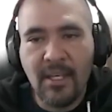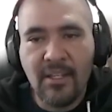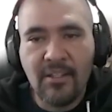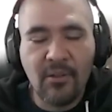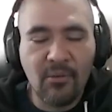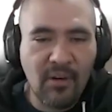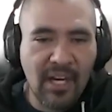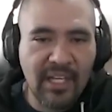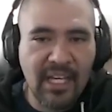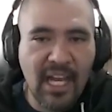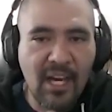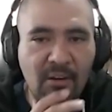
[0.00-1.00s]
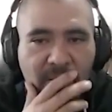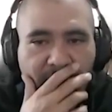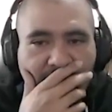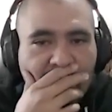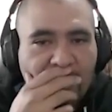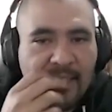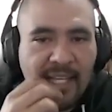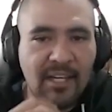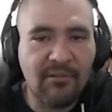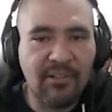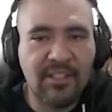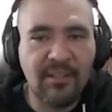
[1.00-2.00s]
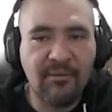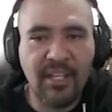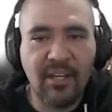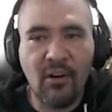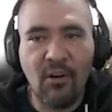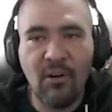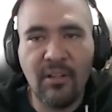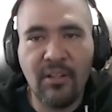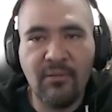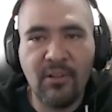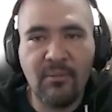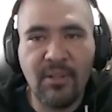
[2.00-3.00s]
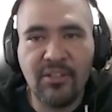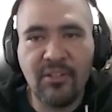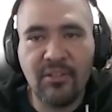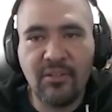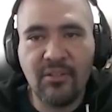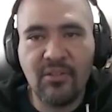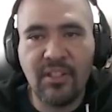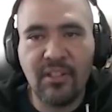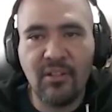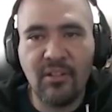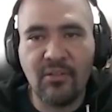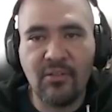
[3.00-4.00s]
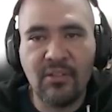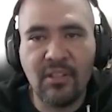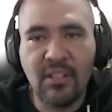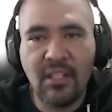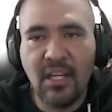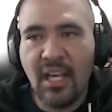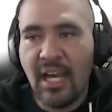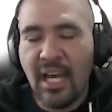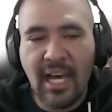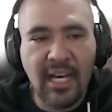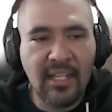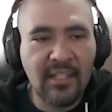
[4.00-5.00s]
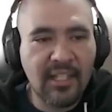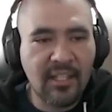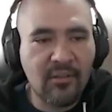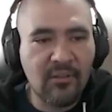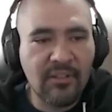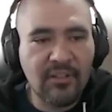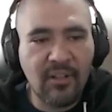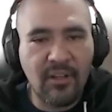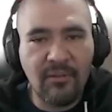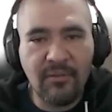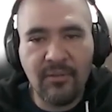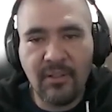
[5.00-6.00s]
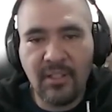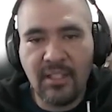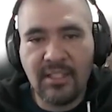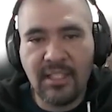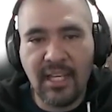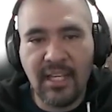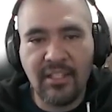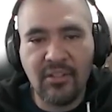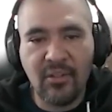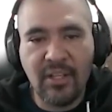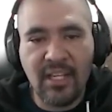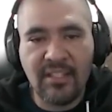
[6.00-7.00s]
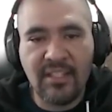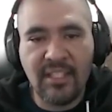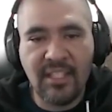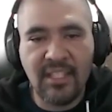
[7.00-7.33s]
So right now, it's like receiving all the information using Locust. And the cool stuff is like you can see